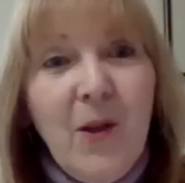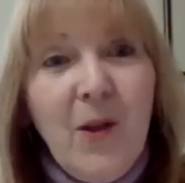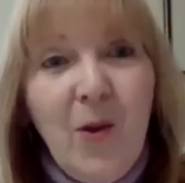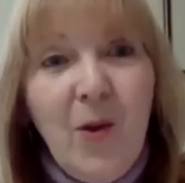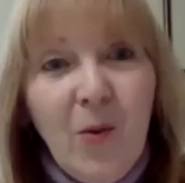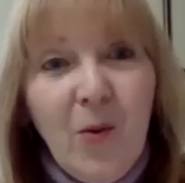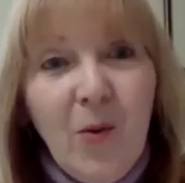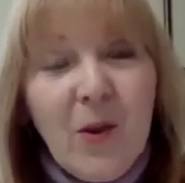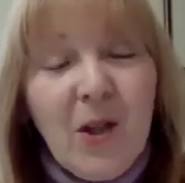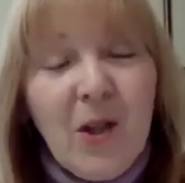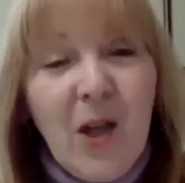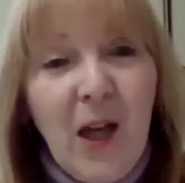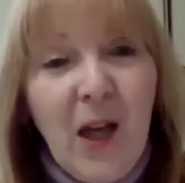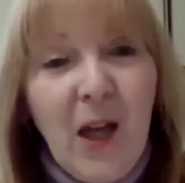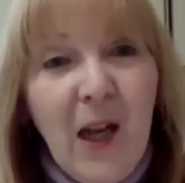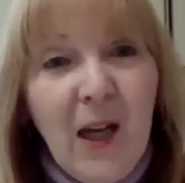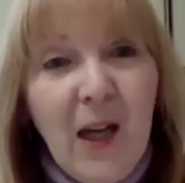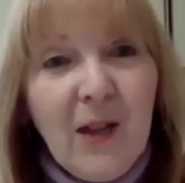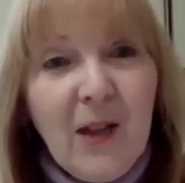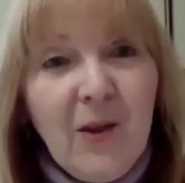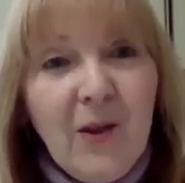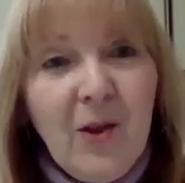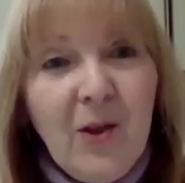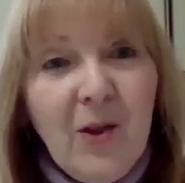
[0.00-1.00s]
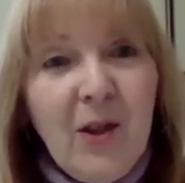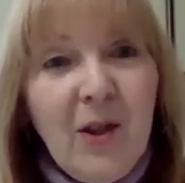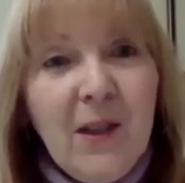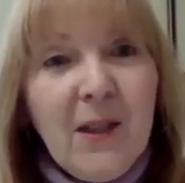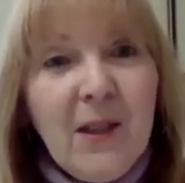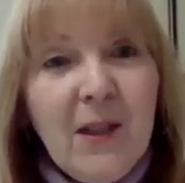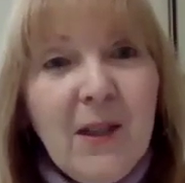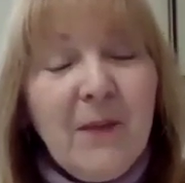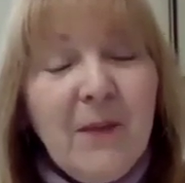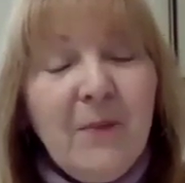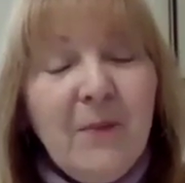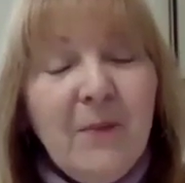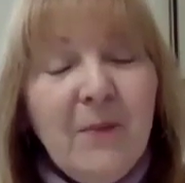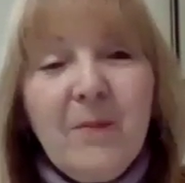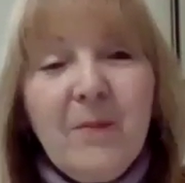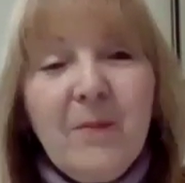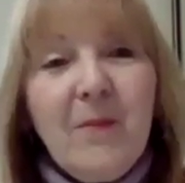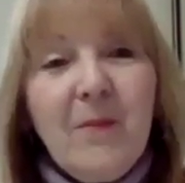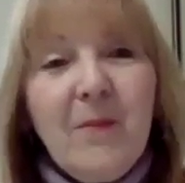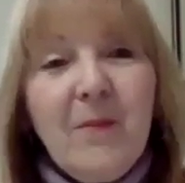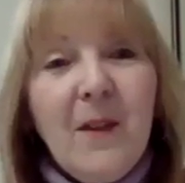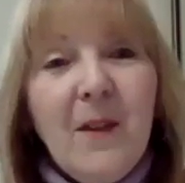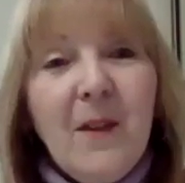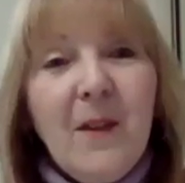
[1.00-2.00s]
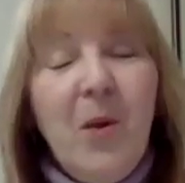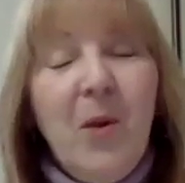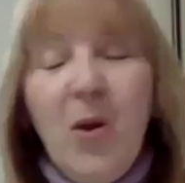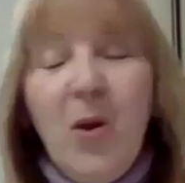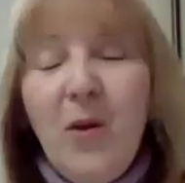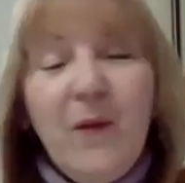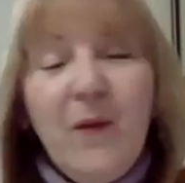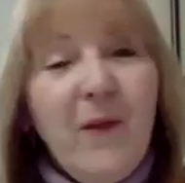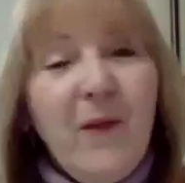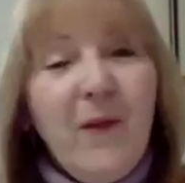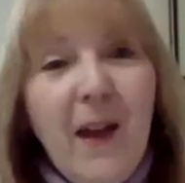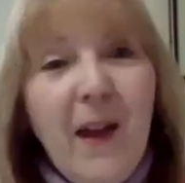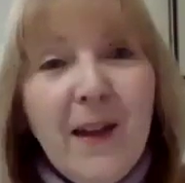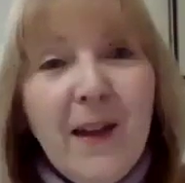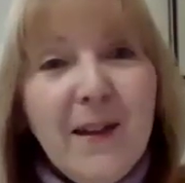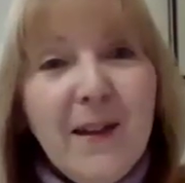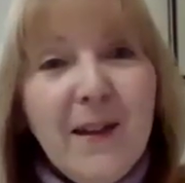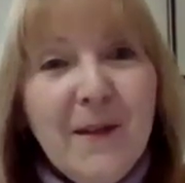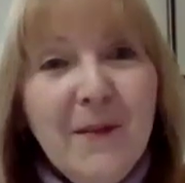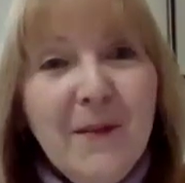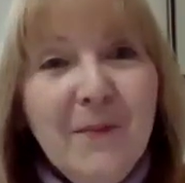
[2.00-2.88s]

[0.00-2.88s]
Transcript: with no tail, and she's perfect.